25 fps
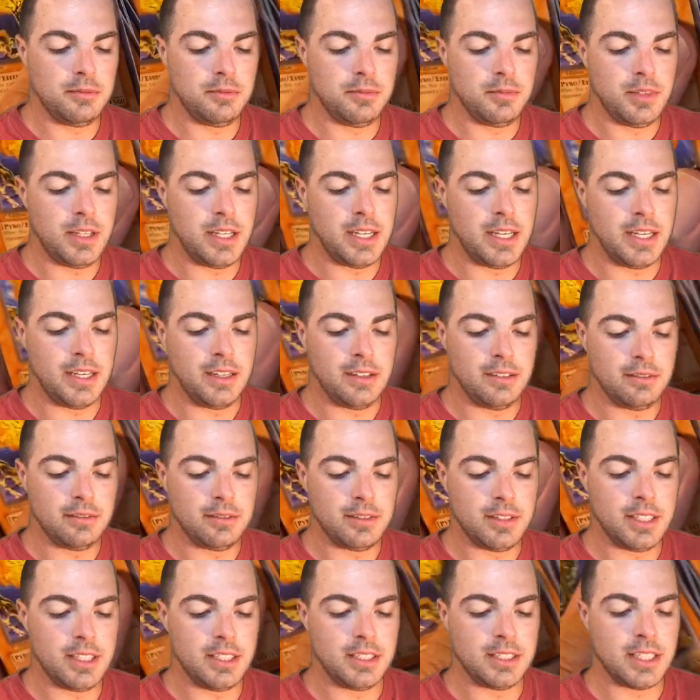And
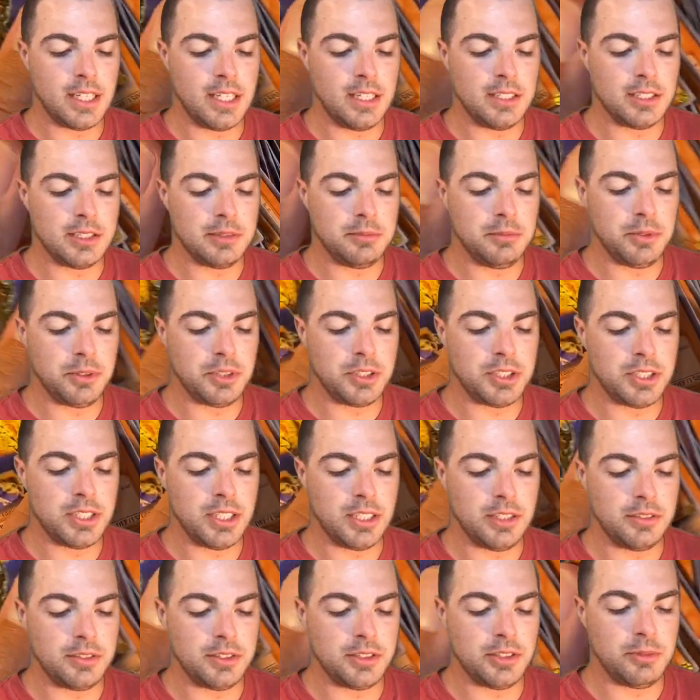he's got some more
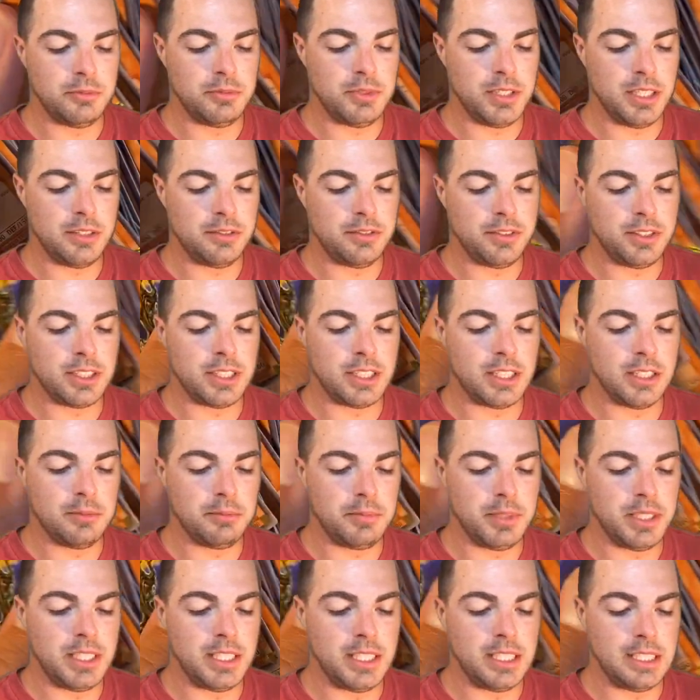stuff, so I'm definitely gonna
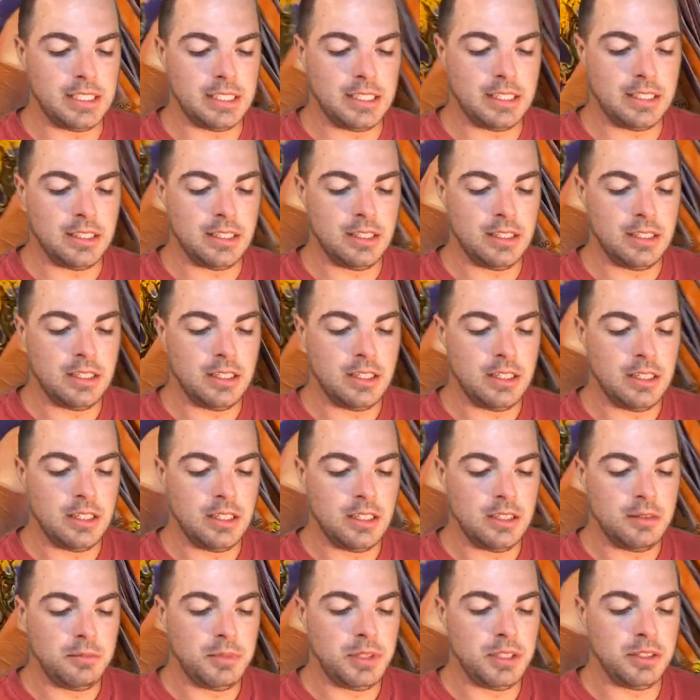be
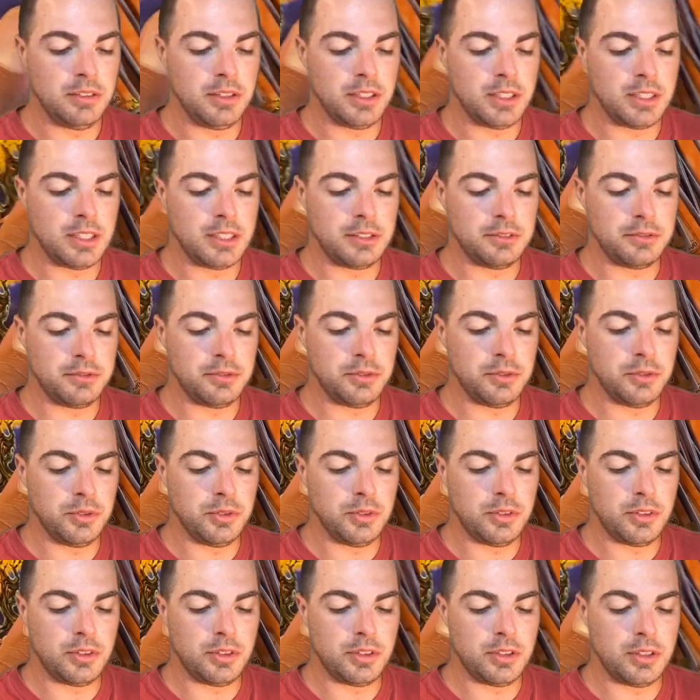looking
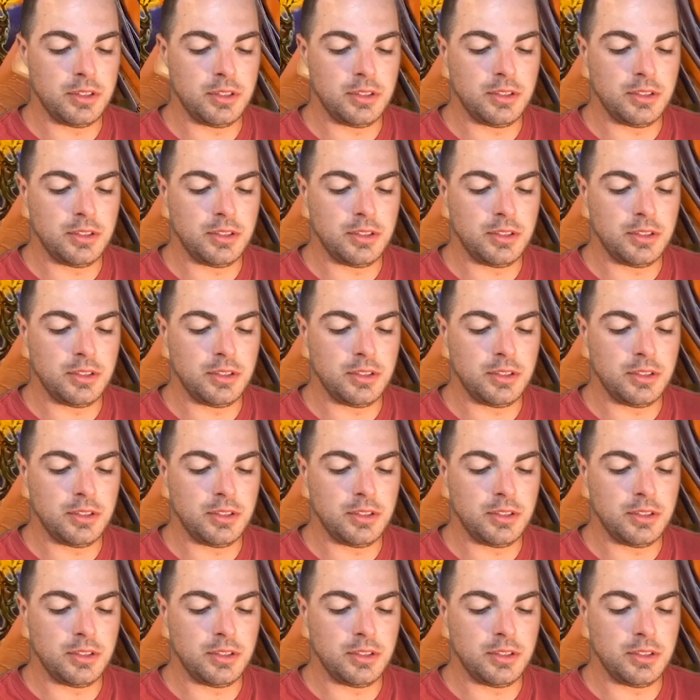for